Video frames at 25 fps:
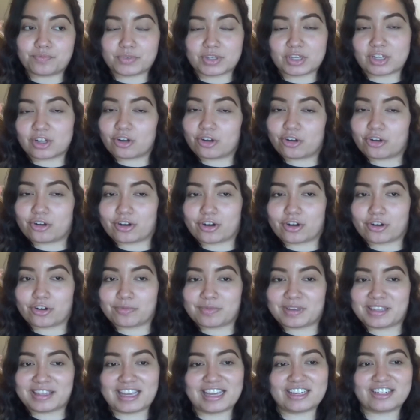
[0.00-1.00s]
curled
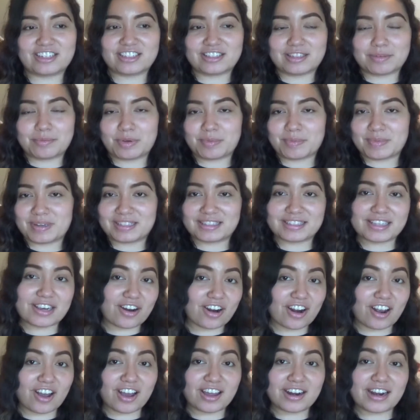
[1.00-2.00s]
my lashes then put
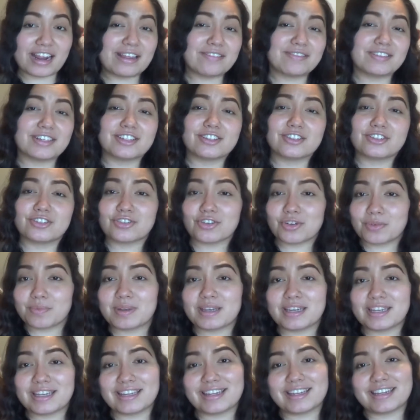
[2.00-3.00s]
mascara on. I've done so
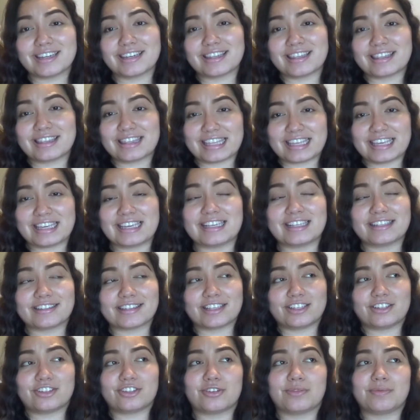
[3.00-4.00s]
many things
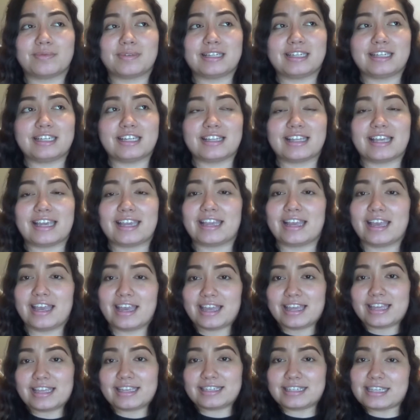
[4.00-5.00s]
and so many like
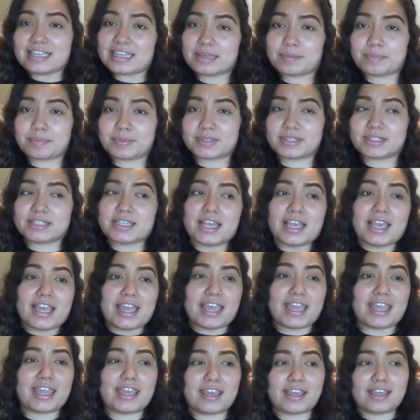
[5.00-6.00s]
tips
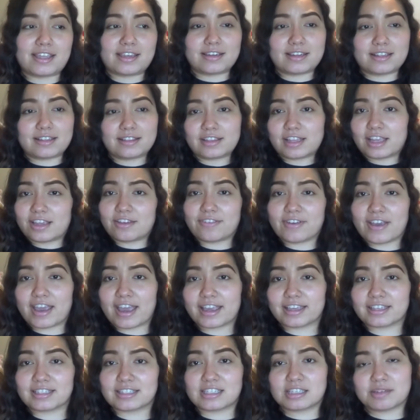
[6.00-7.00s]
and life
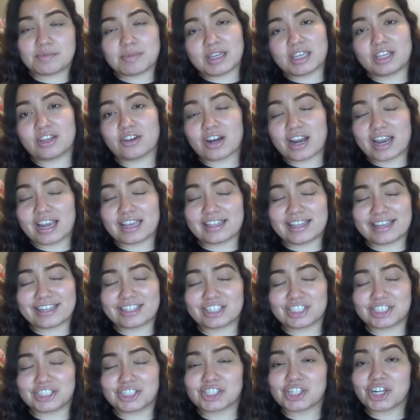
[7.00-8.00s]
hacks to make your
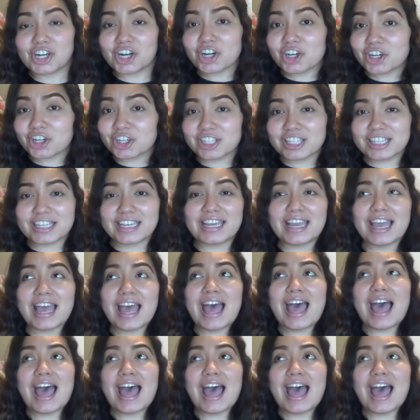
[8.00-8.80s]
eyelashes curly.